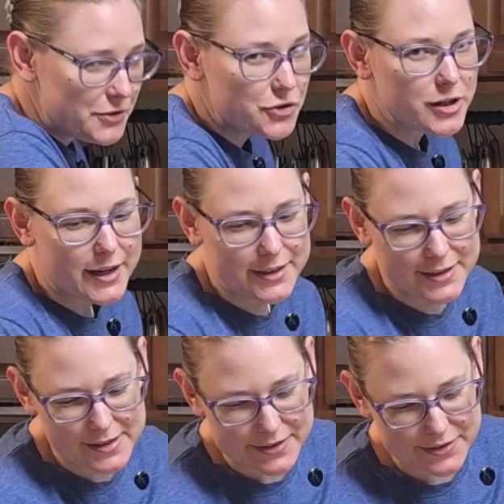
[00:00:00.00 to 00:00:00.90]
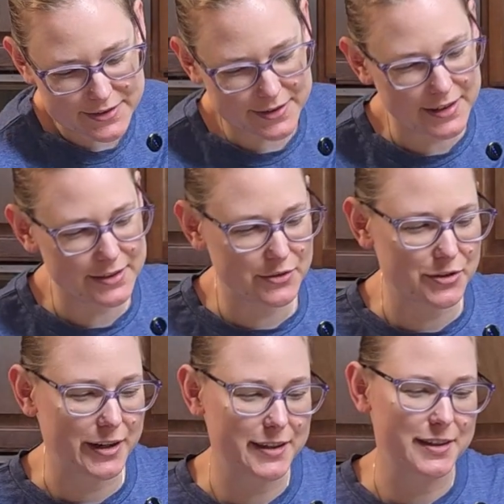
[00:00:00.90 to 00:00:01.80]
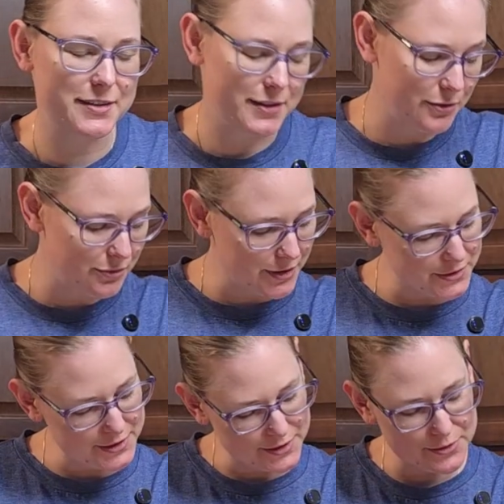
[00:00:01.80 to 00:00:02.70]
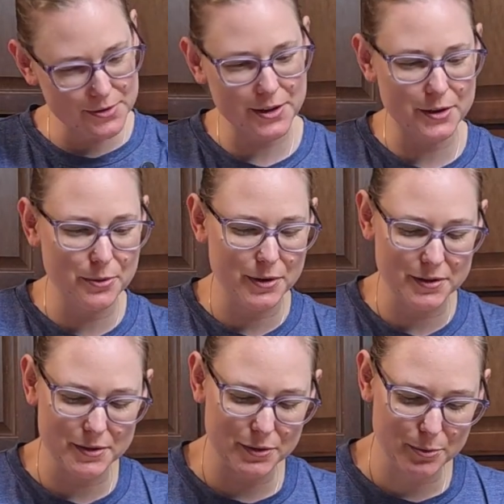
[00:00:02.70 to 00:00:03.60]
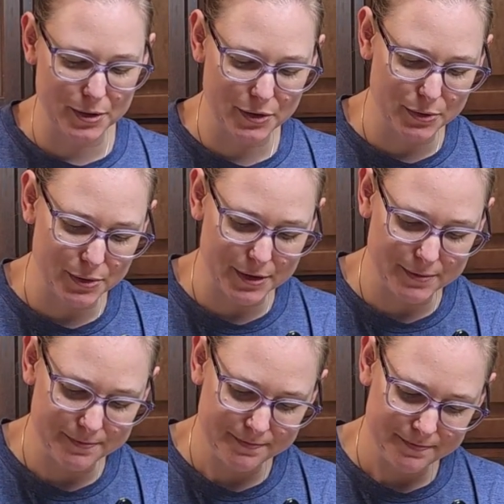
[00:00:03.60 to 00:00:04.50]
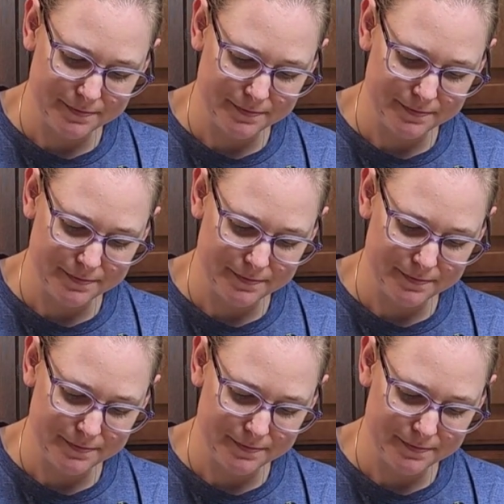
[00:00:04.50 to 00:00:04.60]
let's try this. Let's try this, and I'll frost the others later when it's a little bit cooler.